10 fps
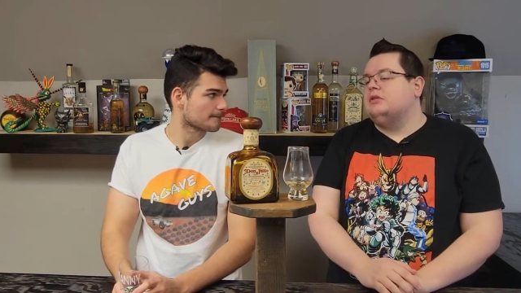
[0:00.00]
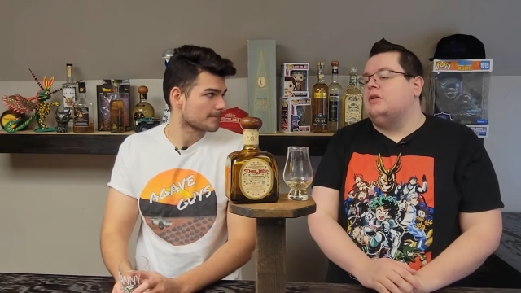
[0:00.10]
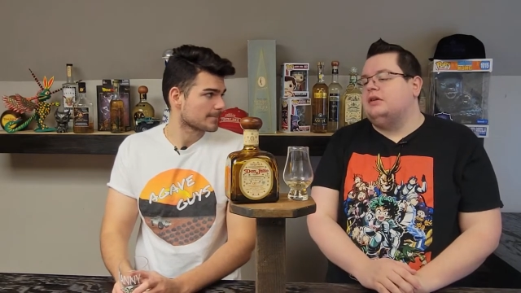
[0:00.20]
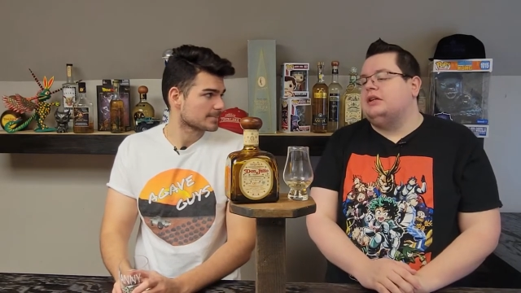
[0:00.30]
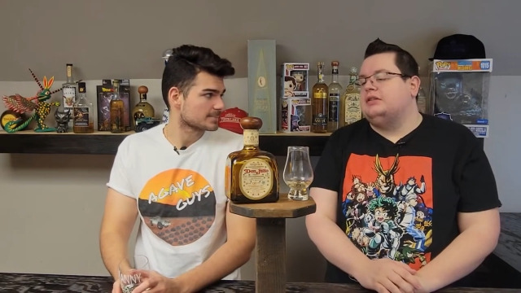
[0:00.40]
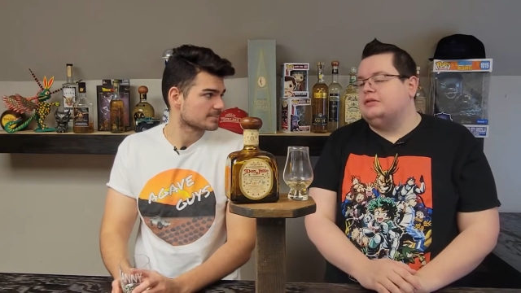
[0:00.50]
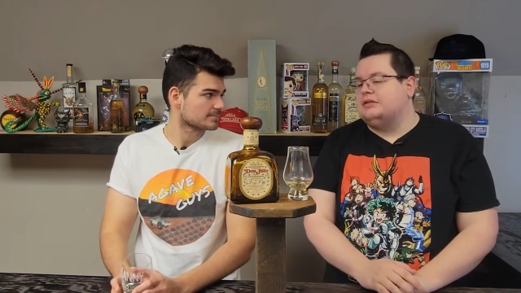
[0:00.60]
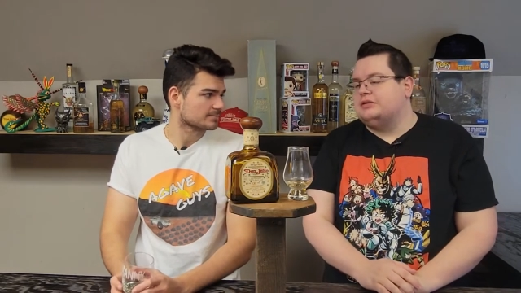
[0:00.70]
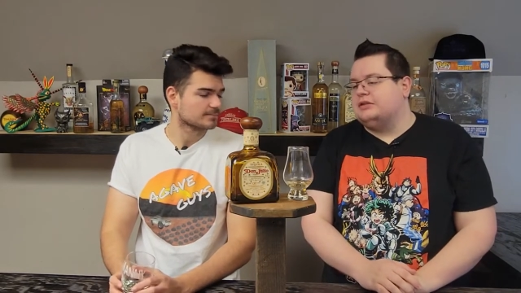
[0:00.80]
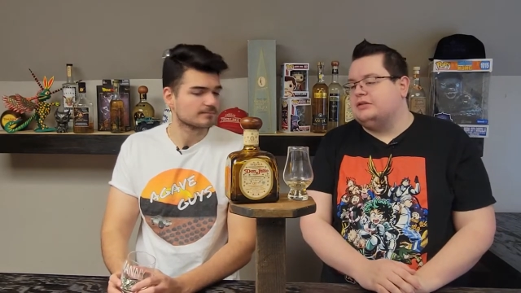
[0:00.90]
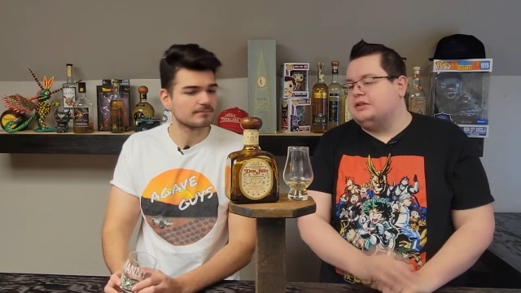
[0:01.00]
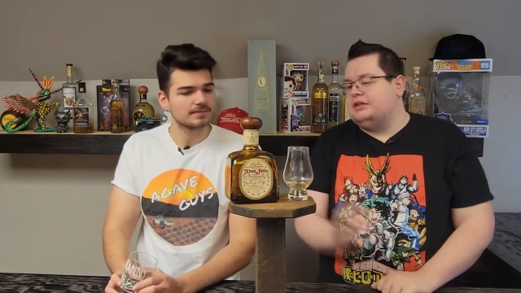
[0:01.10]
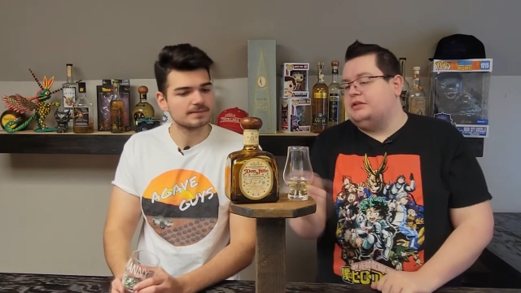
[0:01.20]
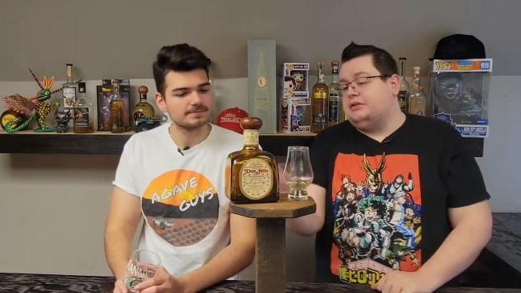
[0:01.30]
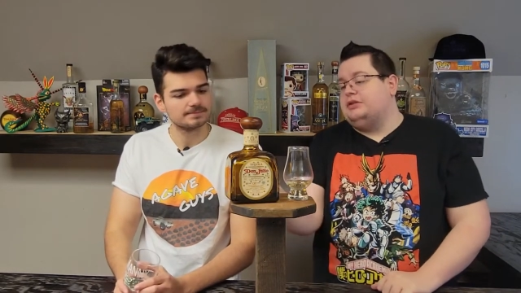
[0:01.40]
Speaker 1: going into those looks,
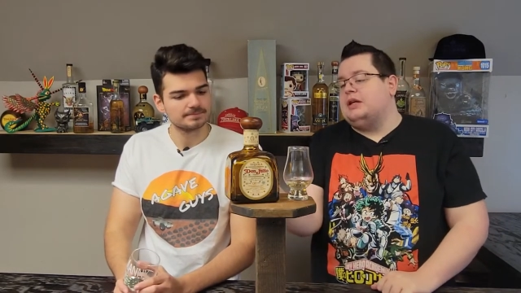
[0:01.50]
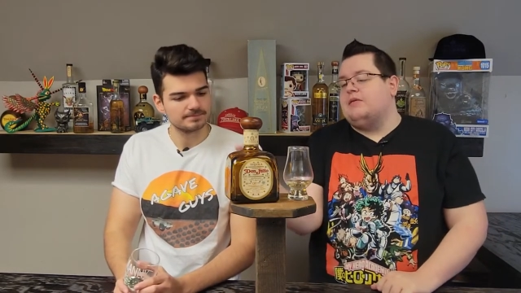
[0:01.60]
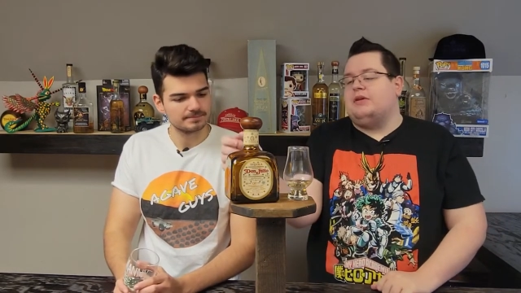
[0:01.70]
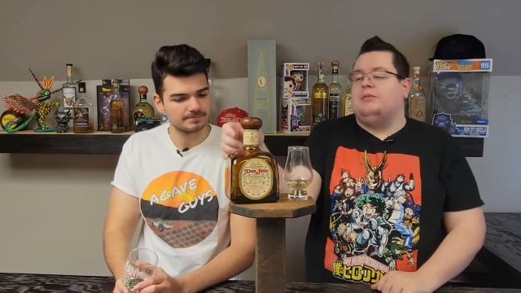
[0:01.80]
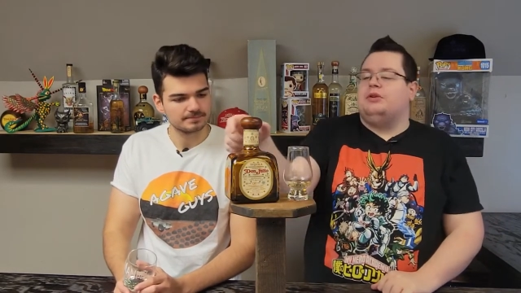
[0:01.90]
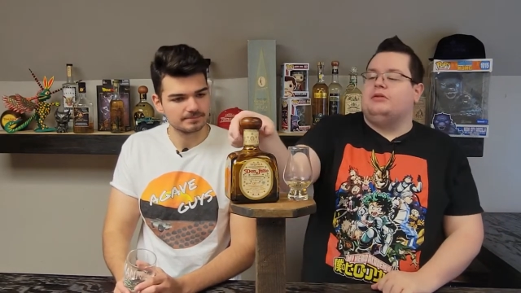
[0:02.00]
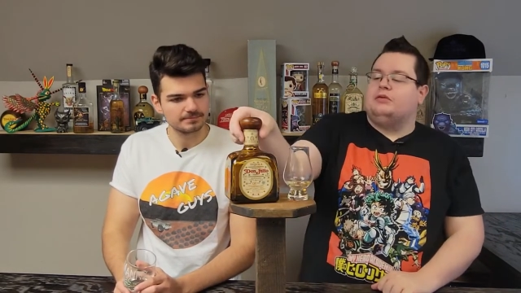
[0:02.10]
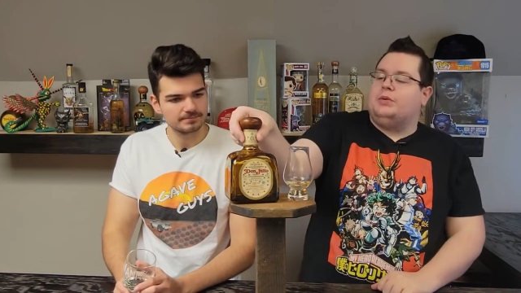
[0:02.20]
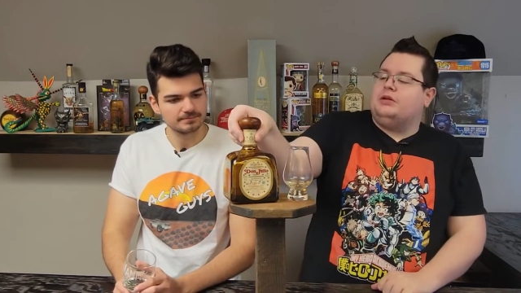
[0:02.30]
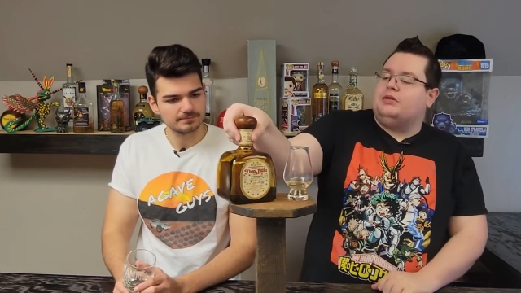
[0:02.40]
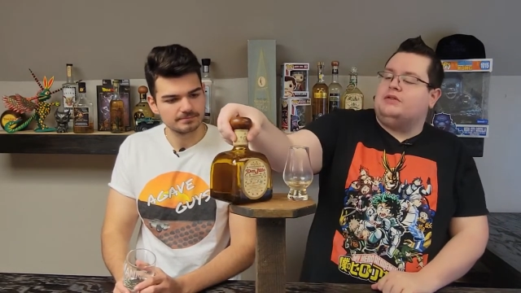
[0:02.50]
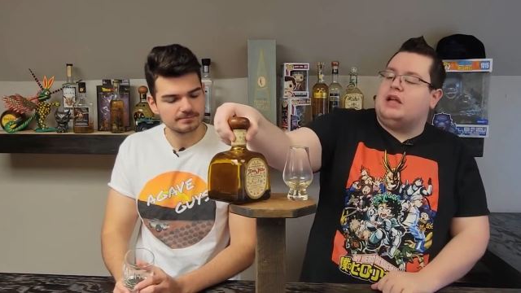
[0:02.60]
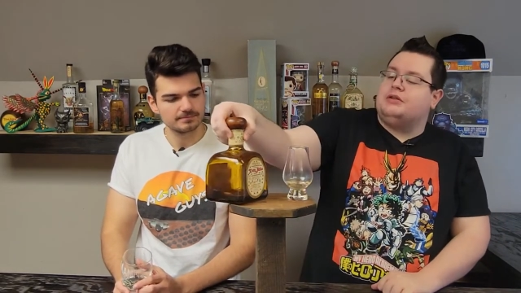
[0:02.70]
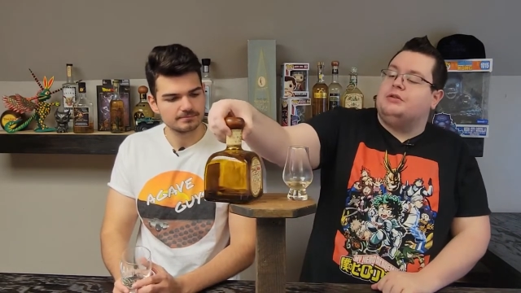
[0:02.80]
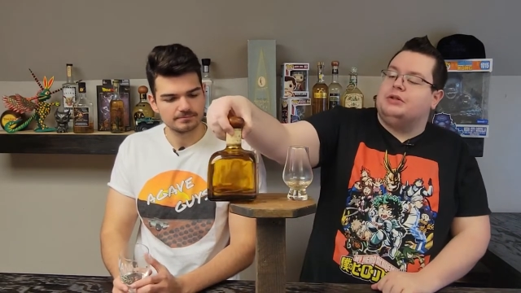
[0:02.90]
you do have that beautiful picture of
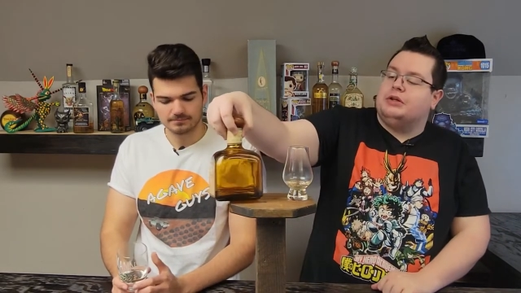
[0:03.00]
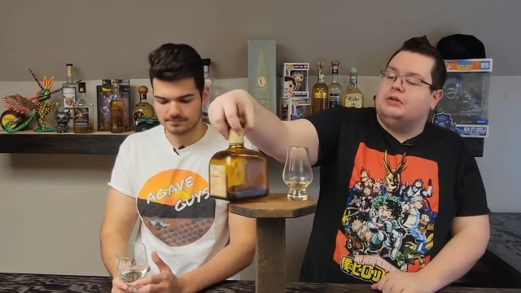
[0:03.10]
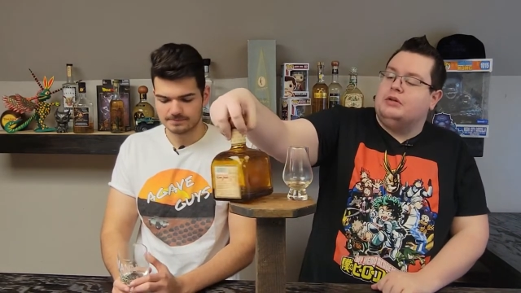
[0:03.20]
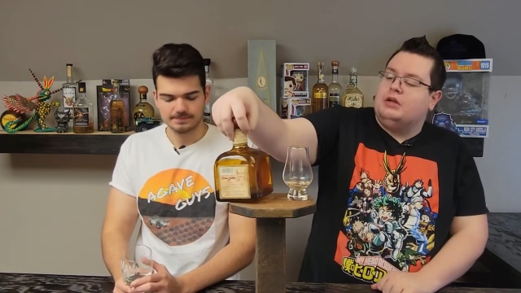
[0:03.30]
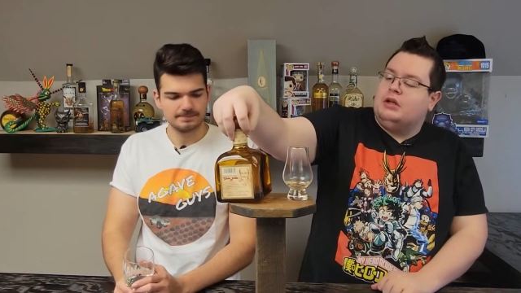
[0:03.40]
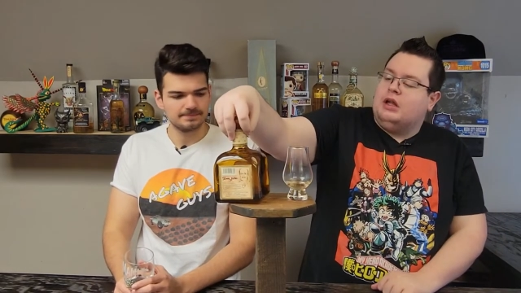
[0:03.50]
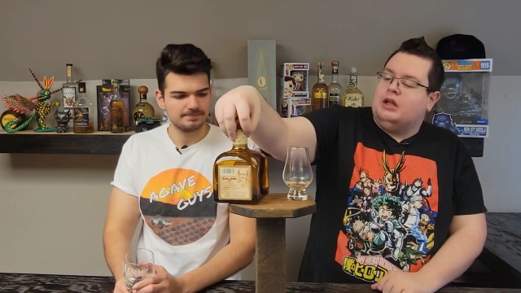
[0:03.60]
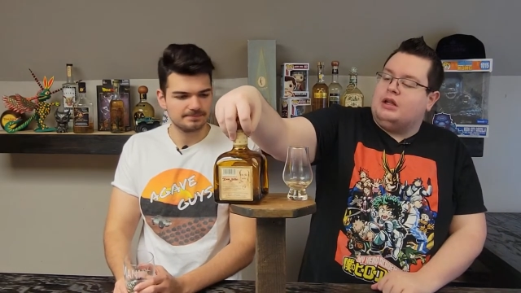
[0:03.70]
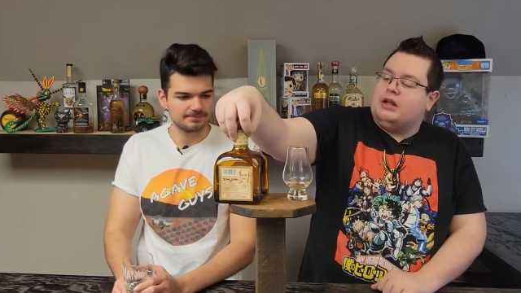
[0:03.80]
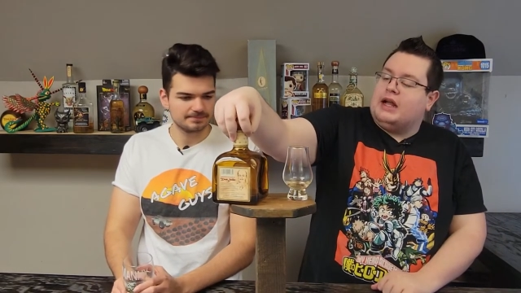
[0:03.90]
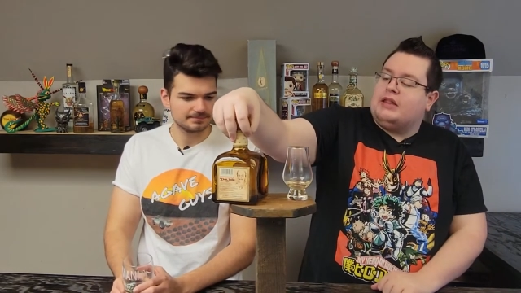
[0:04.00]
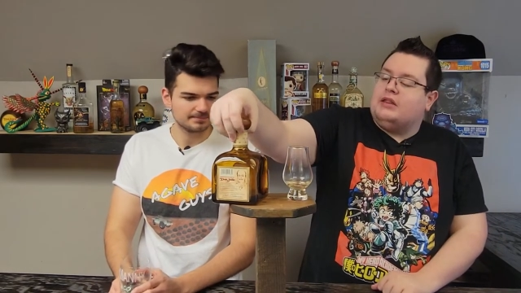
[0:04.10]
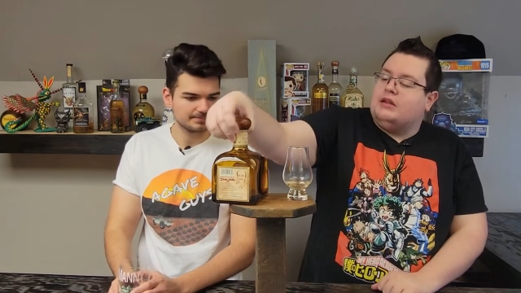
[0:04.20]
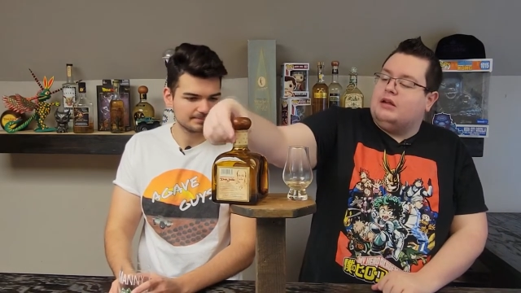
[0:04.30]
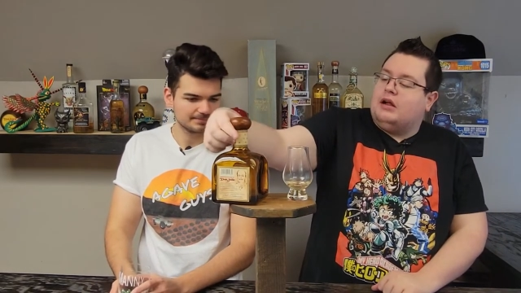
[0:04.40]
Don Julio. You got
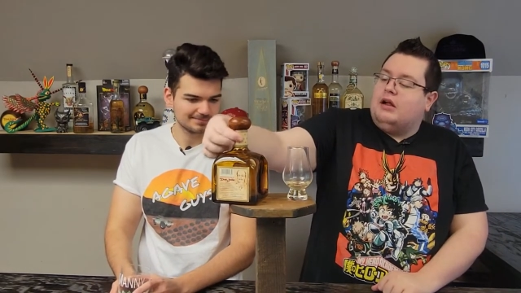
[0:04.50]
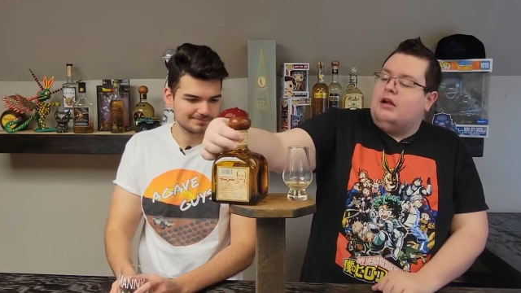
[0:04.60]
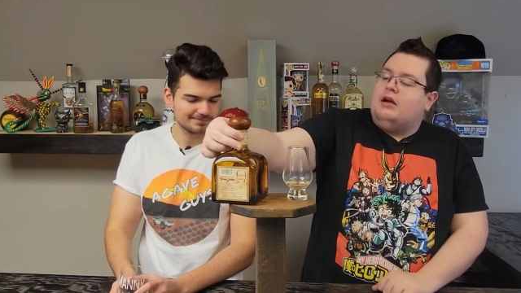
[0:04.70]
the